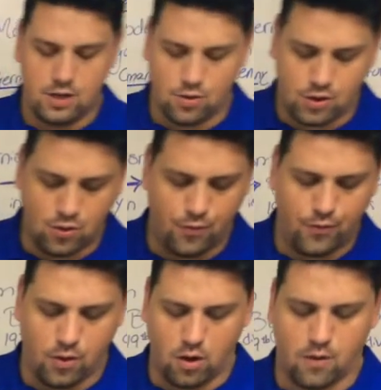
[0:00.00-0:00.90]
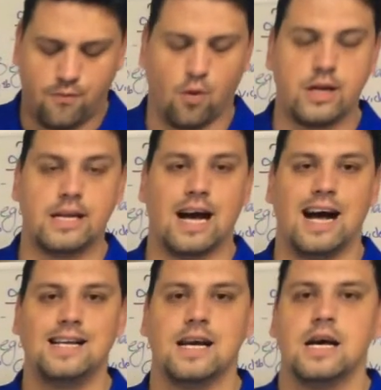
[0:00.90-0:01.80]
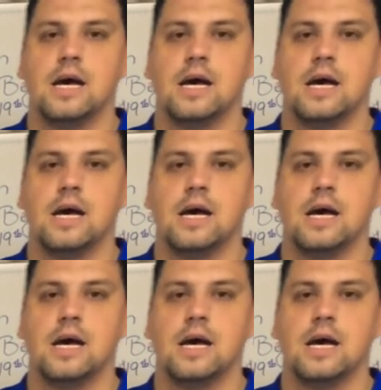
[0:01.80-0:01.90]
to 249,